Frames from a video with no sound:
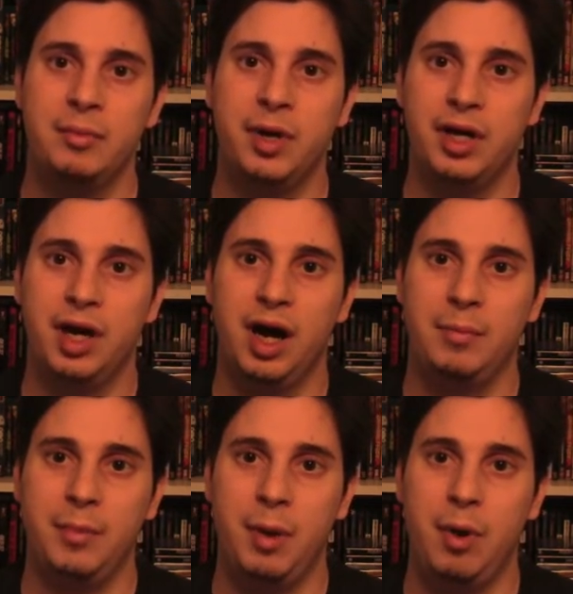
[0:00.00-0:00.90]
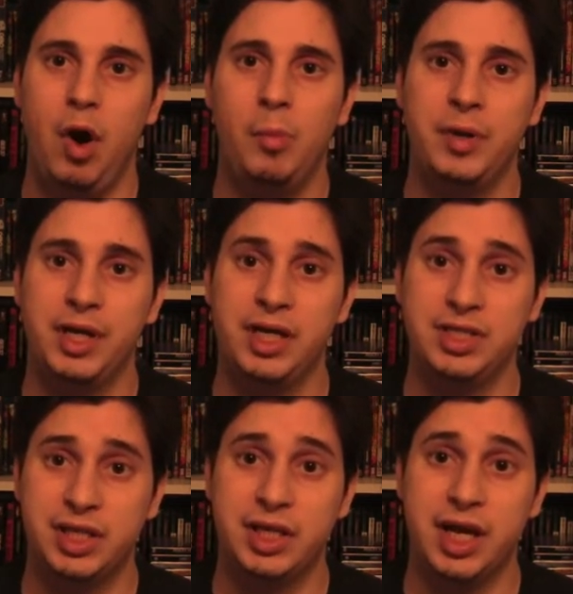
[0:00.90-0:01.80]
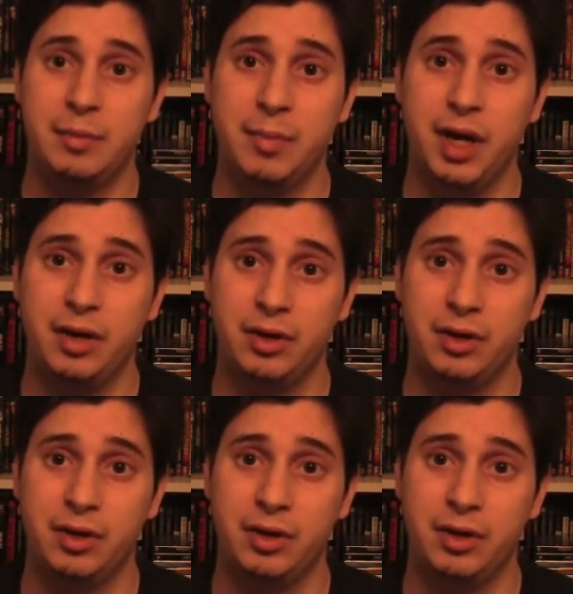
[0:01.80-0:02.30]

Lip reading: but I'm hoping he's going to get better.